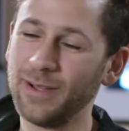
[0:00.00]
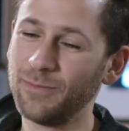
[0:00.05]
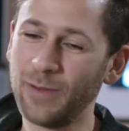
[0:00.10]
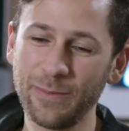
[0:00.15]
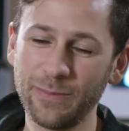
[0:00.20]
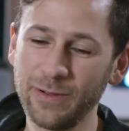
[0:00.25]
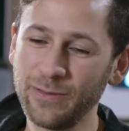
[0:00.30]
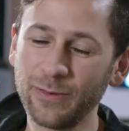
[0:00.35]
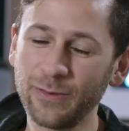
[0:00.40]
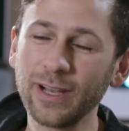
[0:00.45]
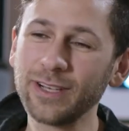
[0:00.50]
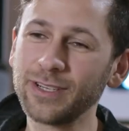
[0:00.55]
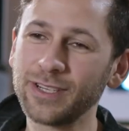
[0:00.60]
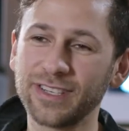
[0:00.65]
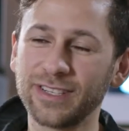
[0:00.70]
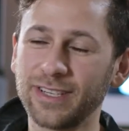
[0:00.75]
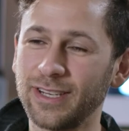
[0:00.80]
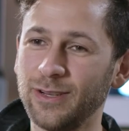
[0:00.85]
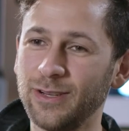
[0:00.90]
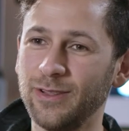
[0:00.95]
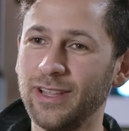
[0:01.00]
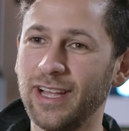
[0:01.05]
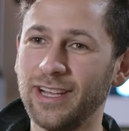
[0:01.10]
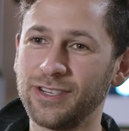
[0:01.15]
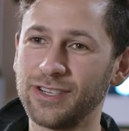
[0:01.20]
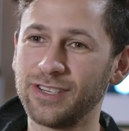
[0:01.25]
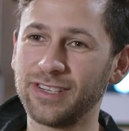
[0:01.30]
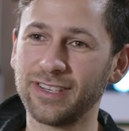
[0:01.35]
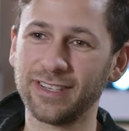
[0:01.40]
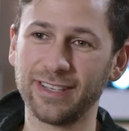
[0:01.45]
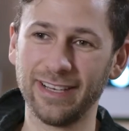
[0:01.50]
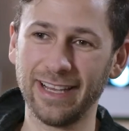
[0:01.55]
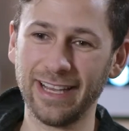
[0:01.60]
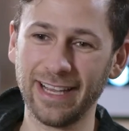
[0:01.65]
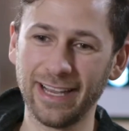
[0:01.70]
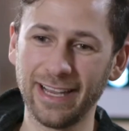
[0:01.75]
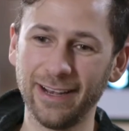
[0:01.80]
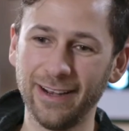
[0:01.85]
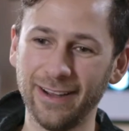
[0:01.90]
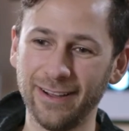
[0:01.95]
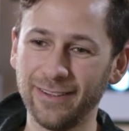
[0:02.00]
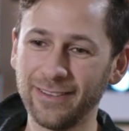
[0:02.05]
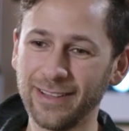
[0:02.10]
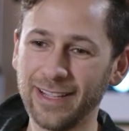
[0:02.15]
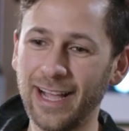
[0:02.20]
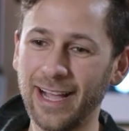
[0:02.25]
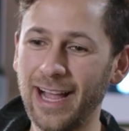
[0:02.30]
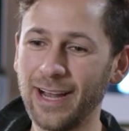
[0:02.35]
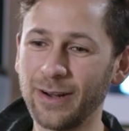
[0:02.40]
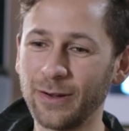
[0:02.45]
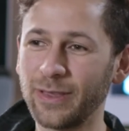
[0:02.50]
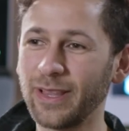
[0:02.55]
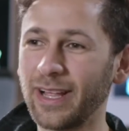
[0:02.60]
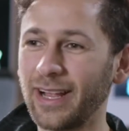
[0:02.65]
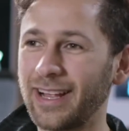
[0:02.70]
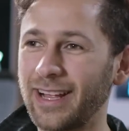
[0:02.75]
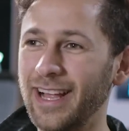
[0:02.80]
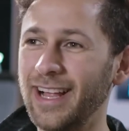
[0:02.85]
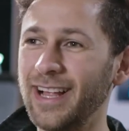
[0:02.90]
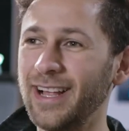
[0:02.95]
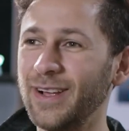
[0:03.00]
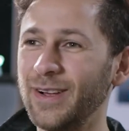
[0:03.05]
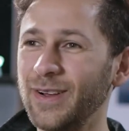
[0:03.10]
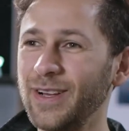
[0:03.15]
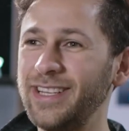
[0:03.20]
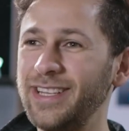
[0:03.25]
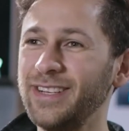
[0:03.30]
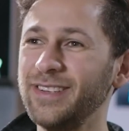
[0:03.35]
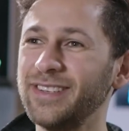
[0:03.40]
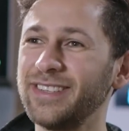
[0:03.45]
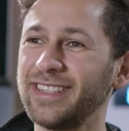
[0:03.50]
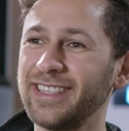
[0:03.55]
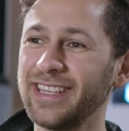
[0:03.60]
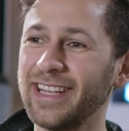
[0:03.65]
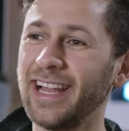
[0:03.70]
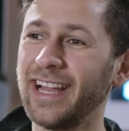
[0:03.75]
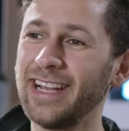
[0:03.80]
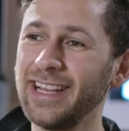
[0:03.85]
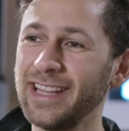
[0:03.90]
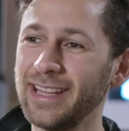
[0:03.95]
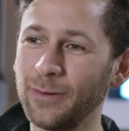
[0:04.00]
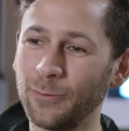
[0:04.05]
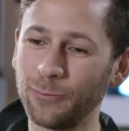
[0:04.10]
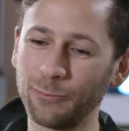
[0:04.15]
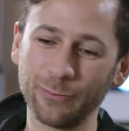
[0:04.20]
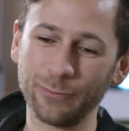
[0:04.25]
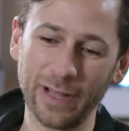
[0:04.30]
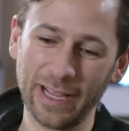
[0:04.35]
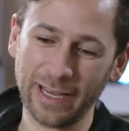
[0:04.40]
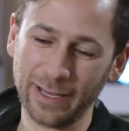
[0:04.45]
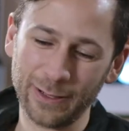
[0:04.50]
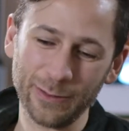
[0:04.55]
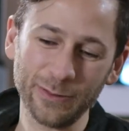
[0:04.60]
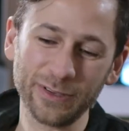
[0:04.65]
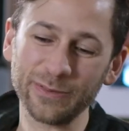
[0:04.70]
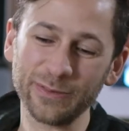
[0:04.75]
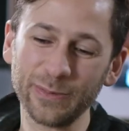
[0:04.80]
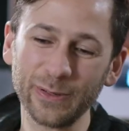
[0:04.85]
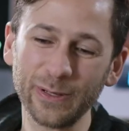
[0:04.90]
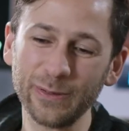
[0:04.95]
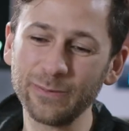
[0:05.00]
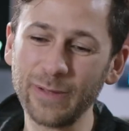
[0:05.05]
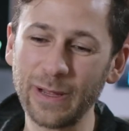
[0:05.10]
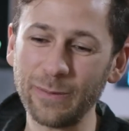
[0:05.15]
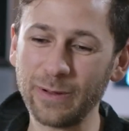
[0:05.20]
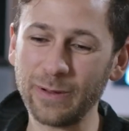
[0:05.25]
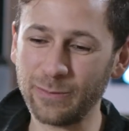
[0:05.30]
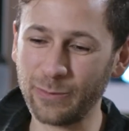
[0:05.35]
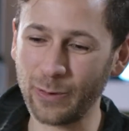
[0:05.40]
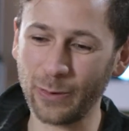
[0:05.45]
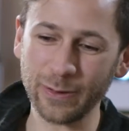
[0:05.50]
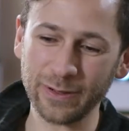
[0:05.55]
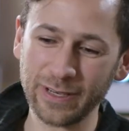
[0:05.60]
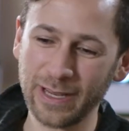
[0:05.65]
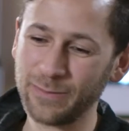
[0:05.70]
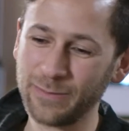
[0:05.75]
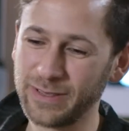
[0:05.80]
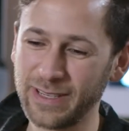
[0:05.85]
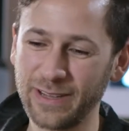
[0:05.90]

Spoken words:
it might be fun just to do that. Just I don't think we'd use it to get anything like usable. Maybe prototype